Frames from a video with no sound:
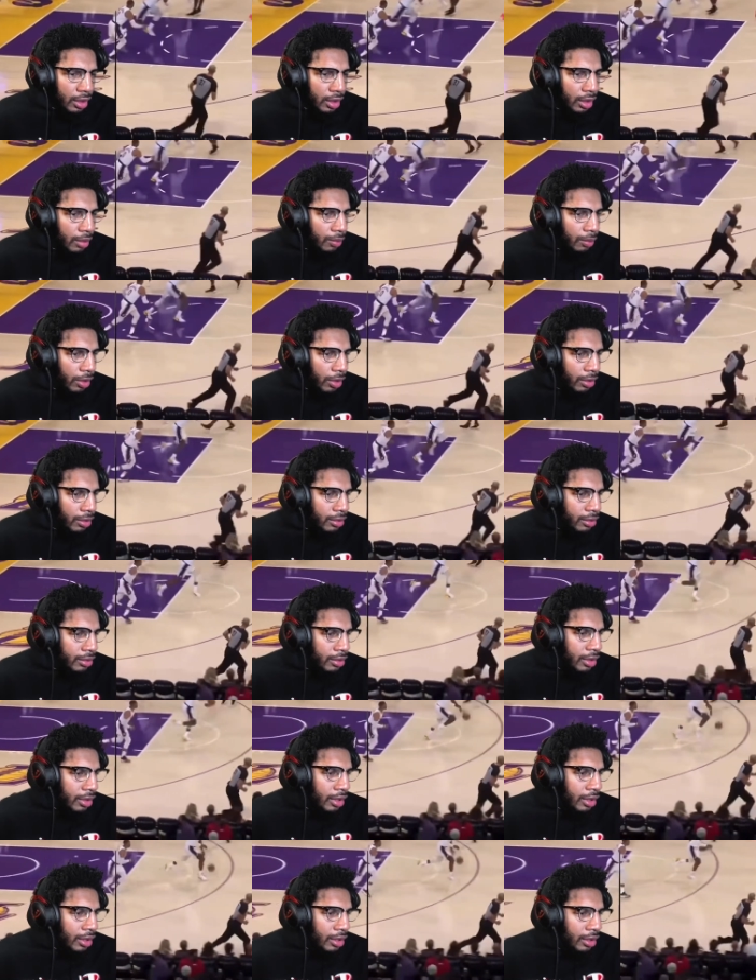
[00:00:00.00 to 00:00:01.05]
Bro,
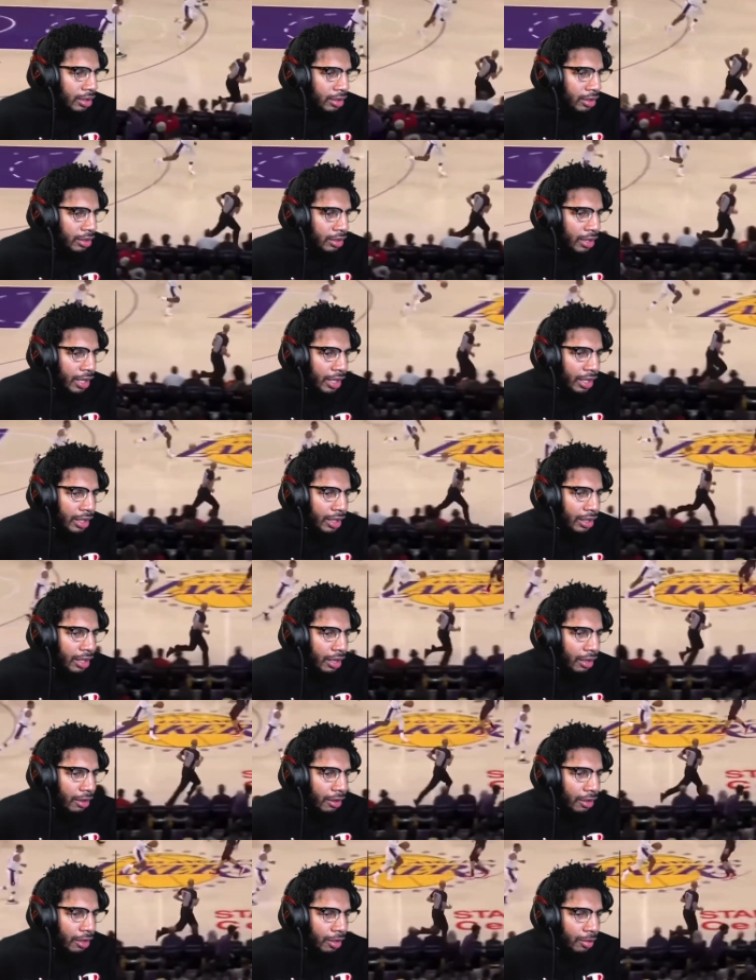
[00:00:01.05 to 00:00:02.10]
you're not getting
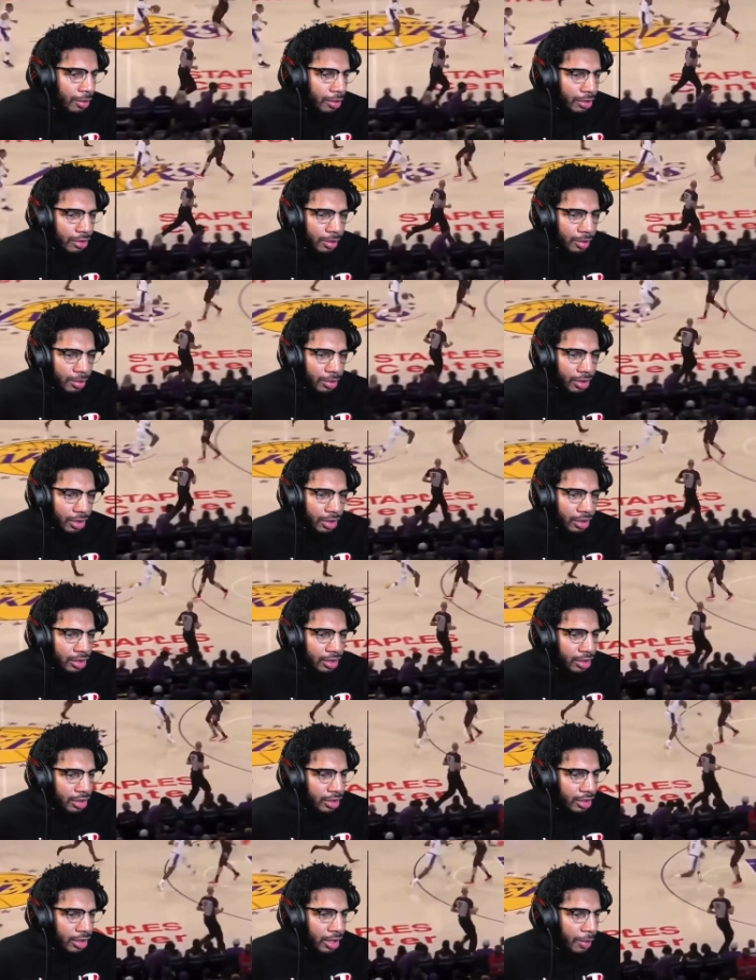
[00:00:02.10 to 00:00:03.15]
that call, bro. It's LeBron.
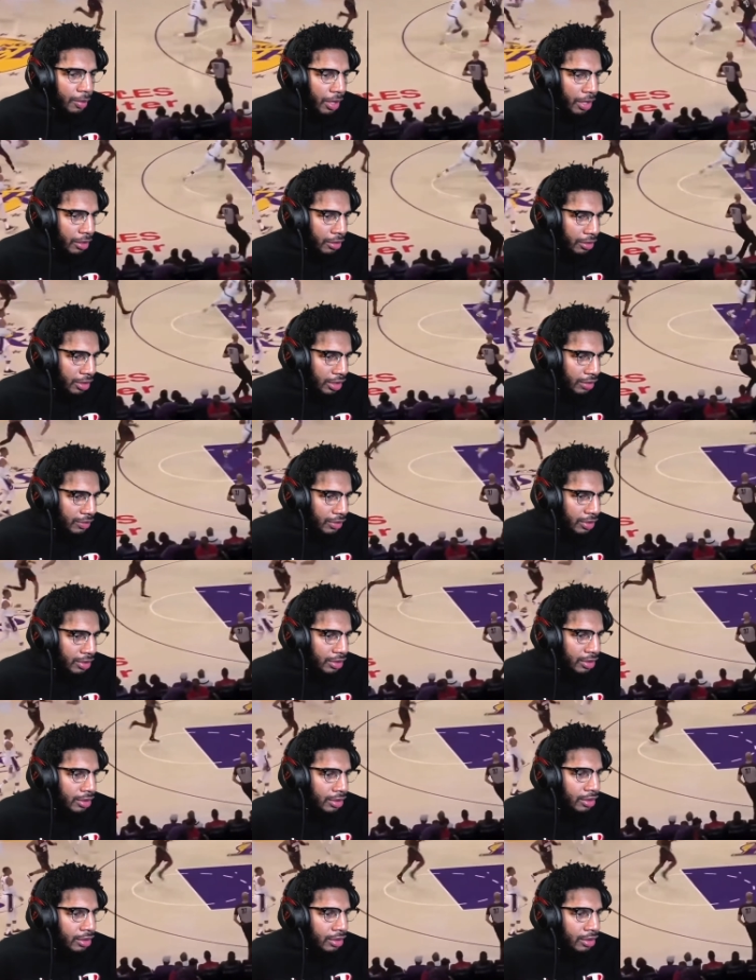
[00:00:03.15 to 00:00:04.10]
Just get back on defense.